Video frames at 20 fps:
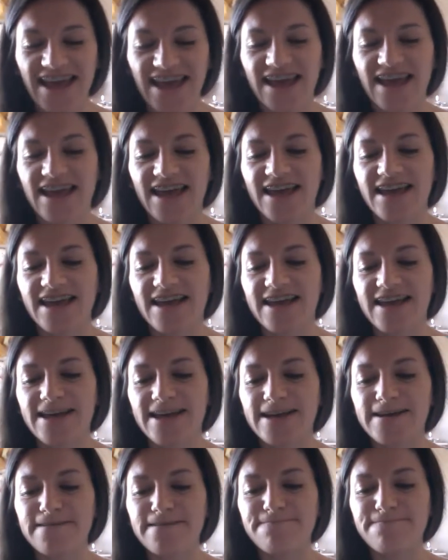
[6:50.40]

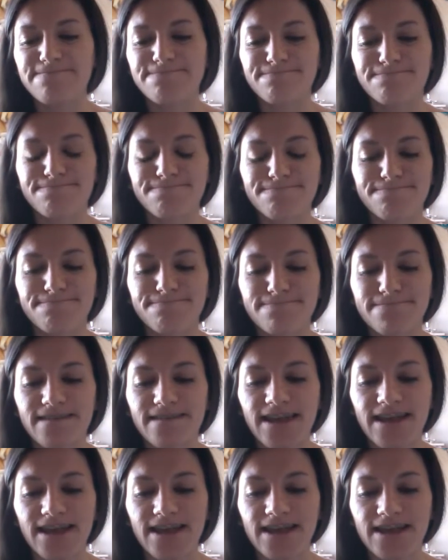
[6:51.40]
um,
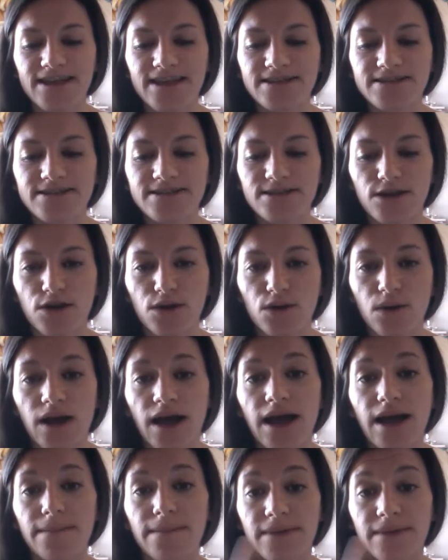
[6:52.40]
so
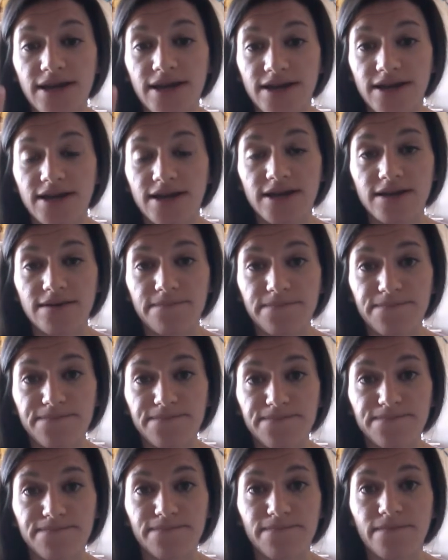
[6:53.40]
I'm gonna,
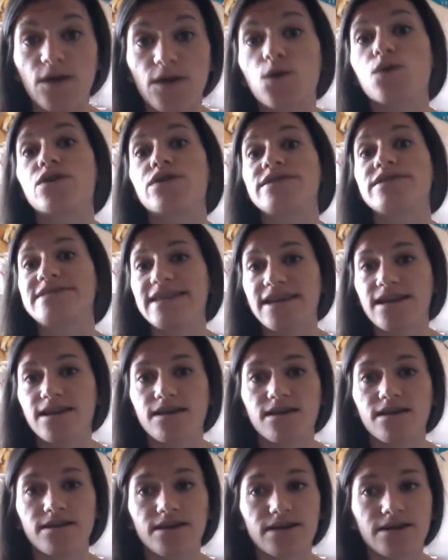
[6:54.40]
or they
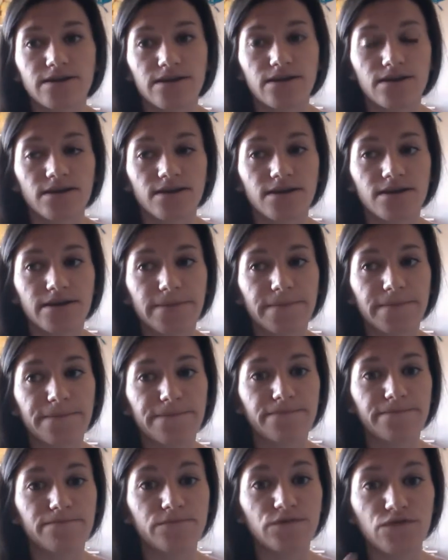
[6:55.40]
gonna,
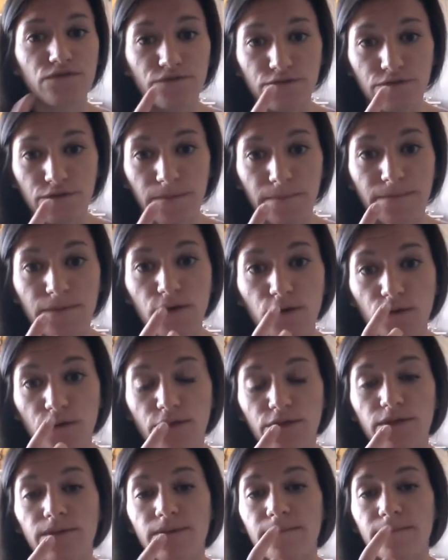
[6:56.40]
move
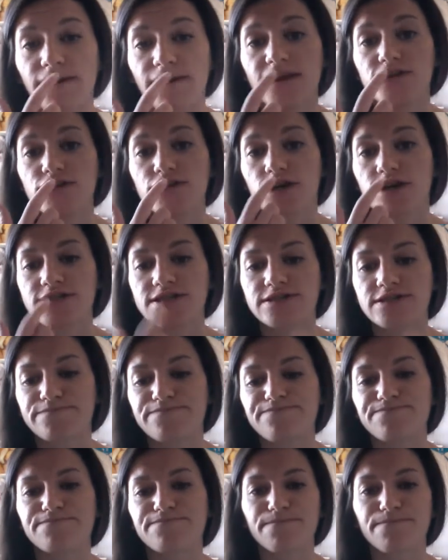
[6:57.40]
both my jaws.
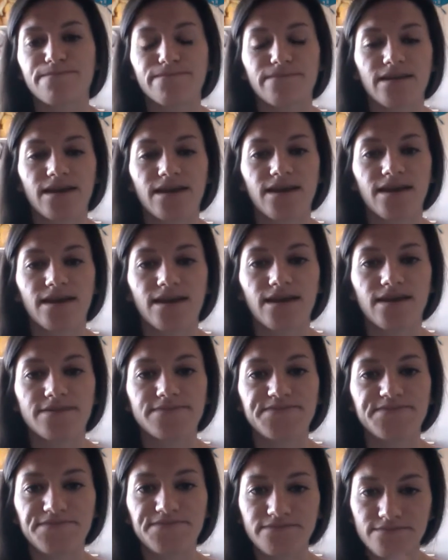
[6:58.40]

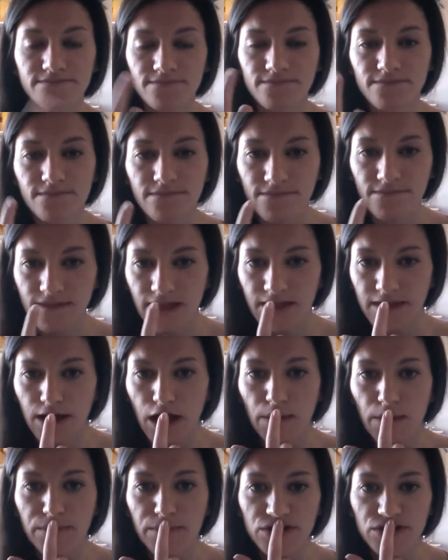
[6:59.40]
Um, the
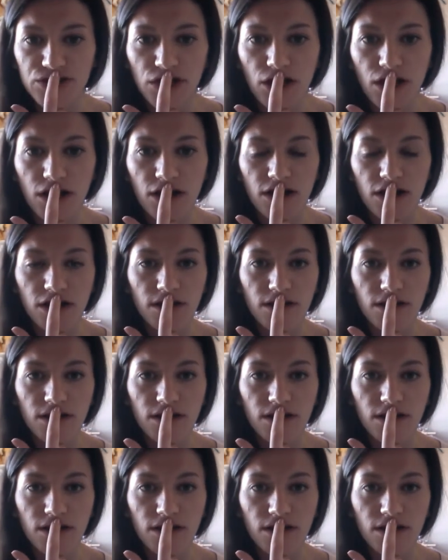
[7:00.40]
upper jaw